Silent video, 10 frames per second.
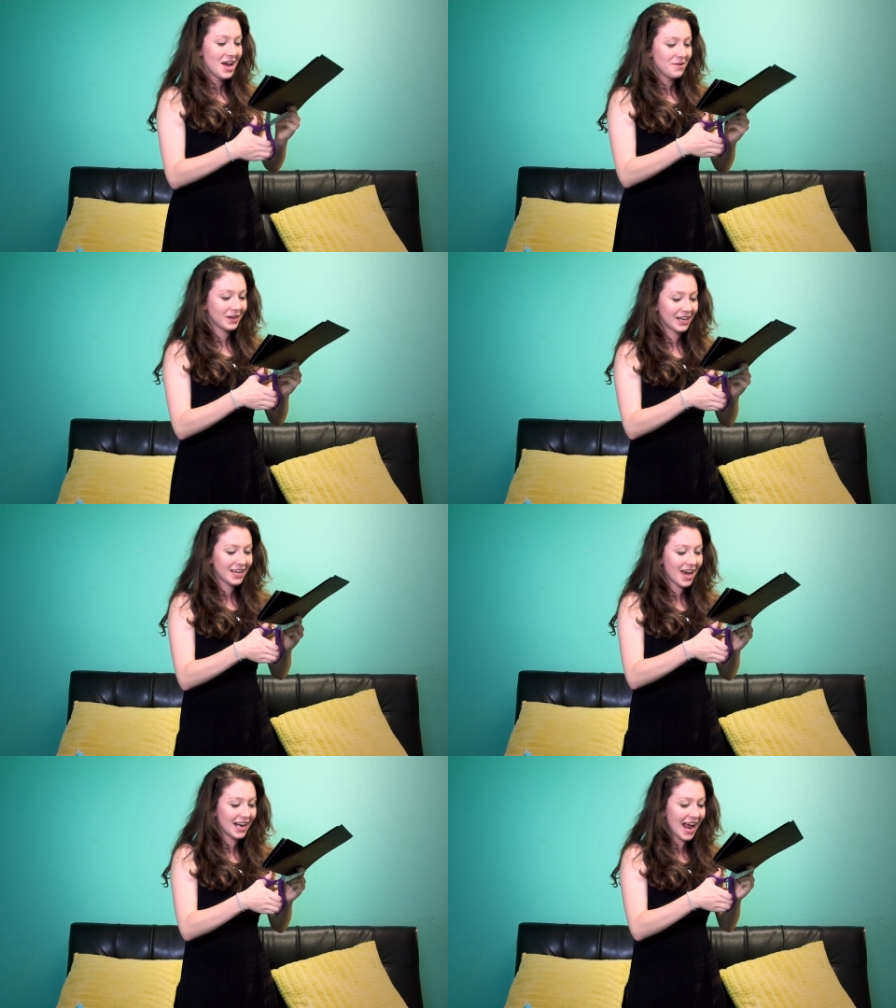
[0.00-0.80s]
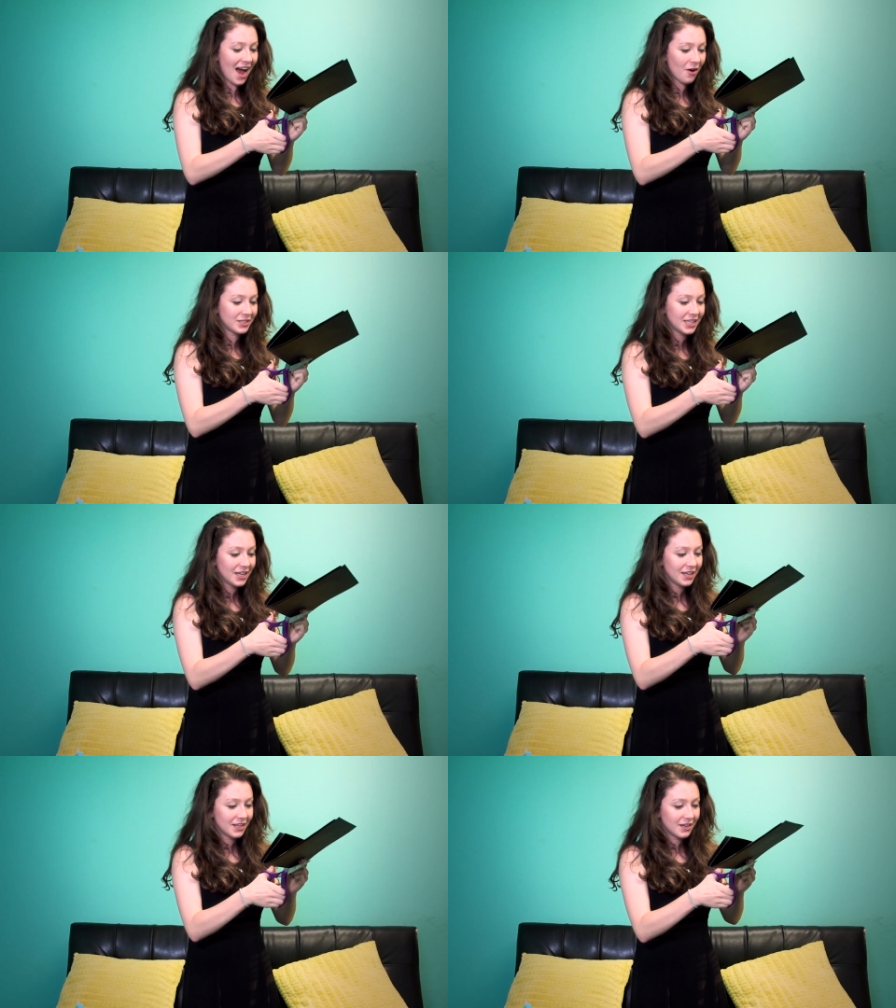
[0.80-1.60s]
We're gonna cut it out.
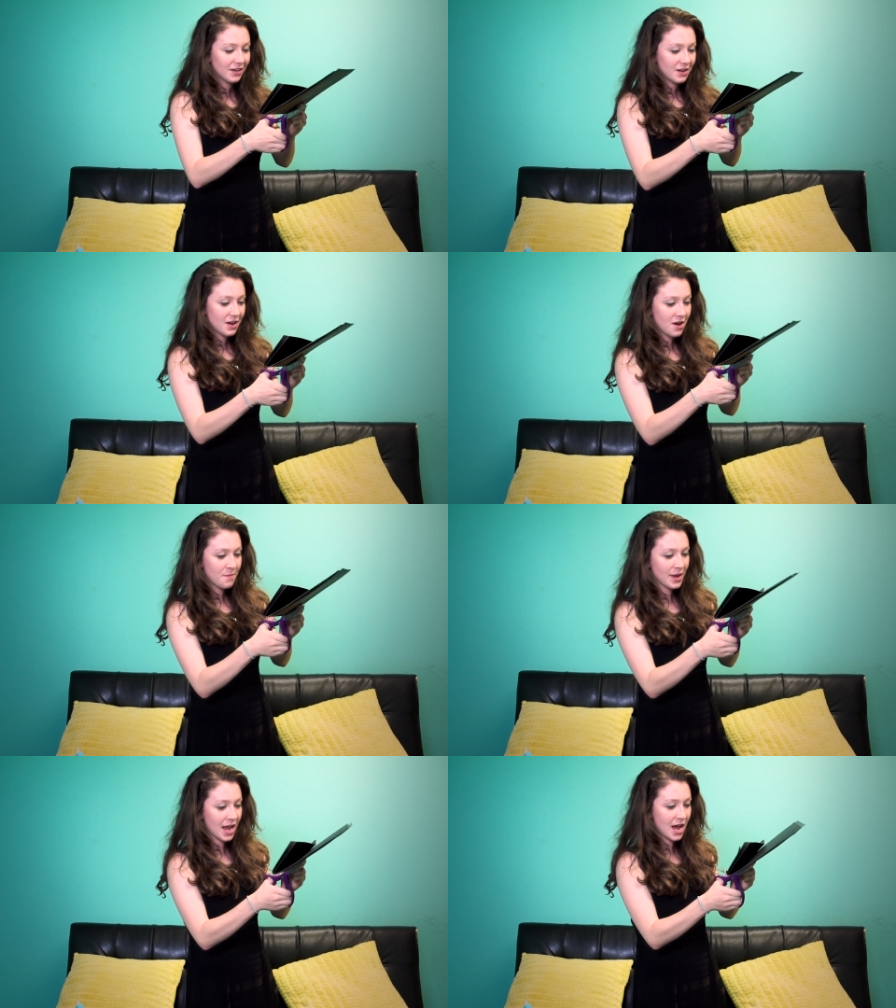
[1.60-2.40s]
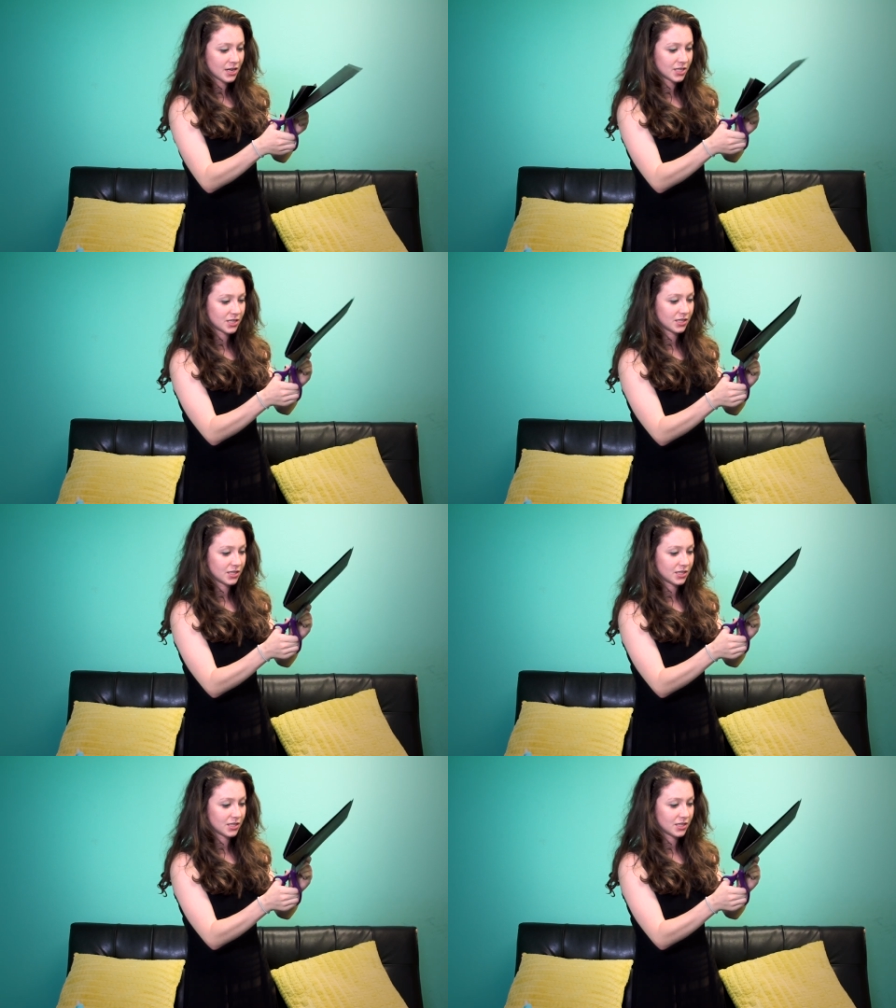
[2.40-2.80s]
Oh my gosh.